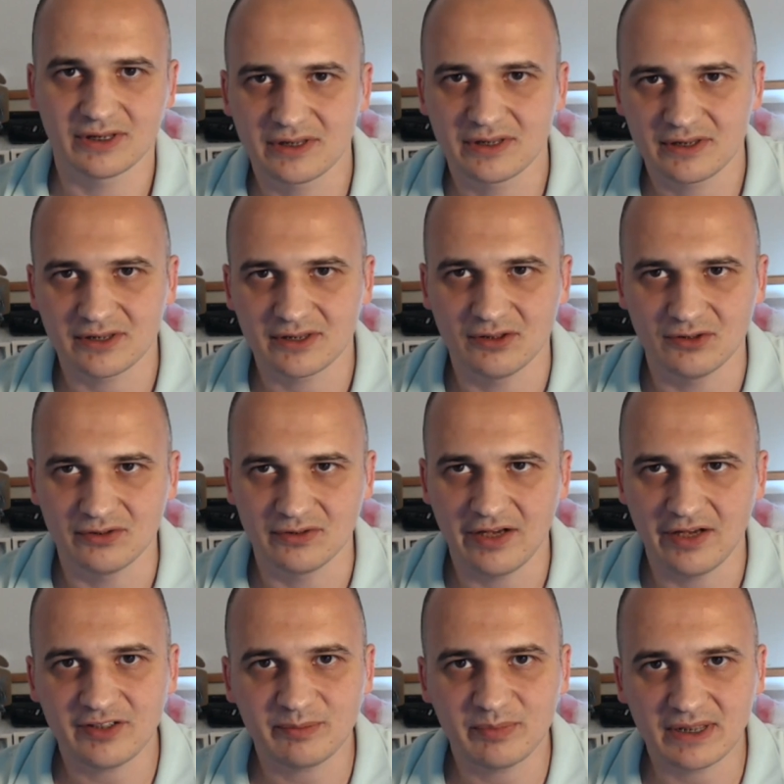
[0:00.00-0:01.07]
So
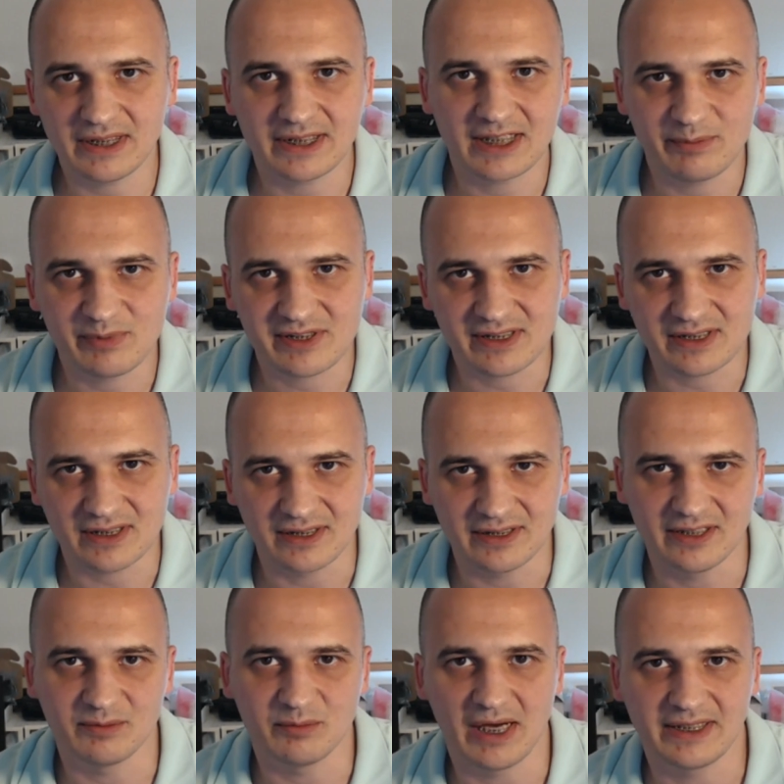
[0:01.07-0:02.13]
everybody keeps
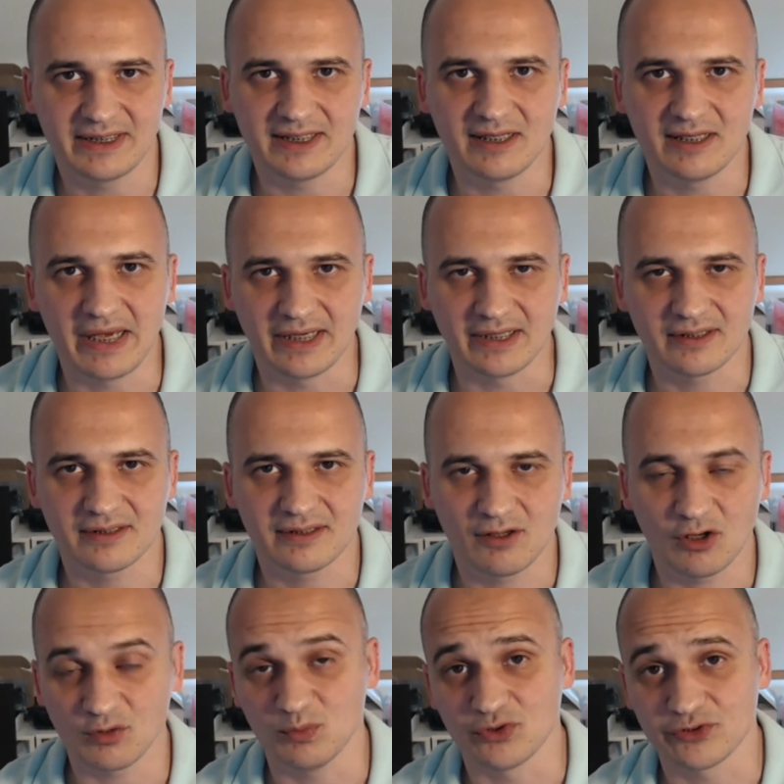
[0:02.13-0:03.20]
their money in a bank,
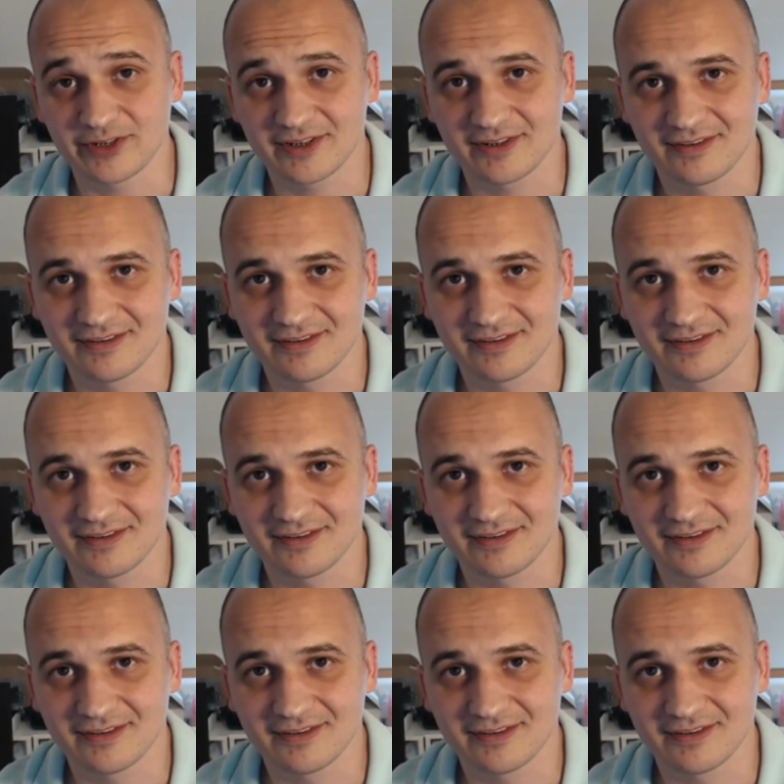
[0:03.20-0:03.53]
almost.